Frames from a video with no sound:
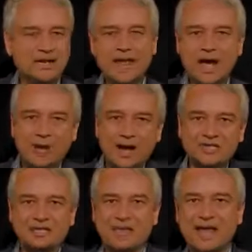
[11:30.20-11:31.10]
Now
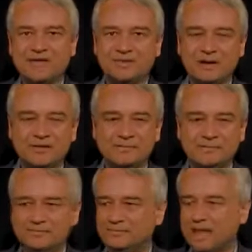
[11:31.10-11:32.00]
actually we have
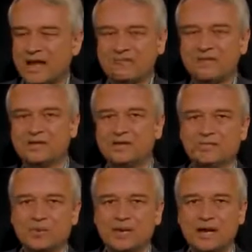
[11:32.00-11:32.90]
enough. Everything on
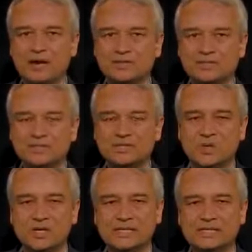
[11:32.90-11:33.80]
the board now, this is
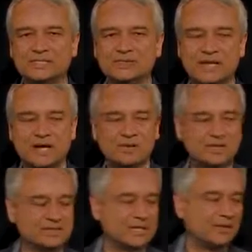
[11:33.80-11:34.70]
all we need. So now
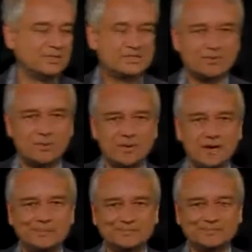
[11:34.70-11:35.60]
let's see where we
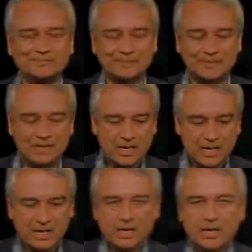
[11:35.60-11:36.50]
go.
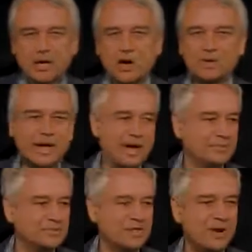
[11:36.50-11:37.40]
Okay,
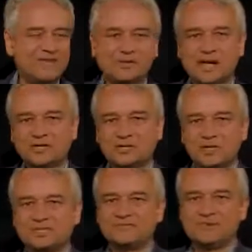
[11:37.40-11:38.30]
so I have
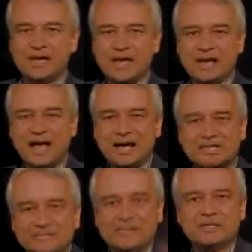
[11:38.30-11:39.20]
electrons flying at
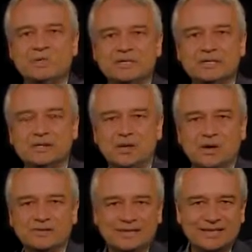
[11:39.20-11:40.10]
high speed, whizzing
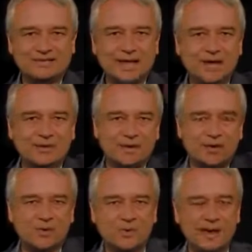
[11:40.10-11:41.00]
along, then they scatter, they
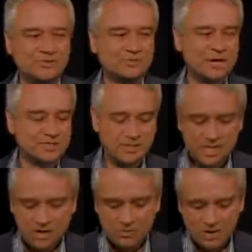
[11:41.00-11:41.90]
go in a random direction.
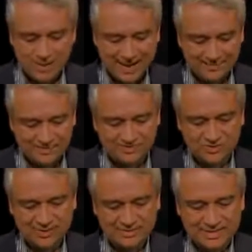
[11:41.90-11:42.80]
Well, what happens
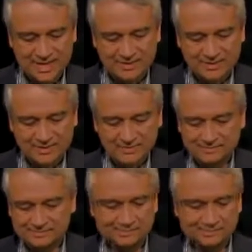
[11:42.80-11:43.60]
between scatterings?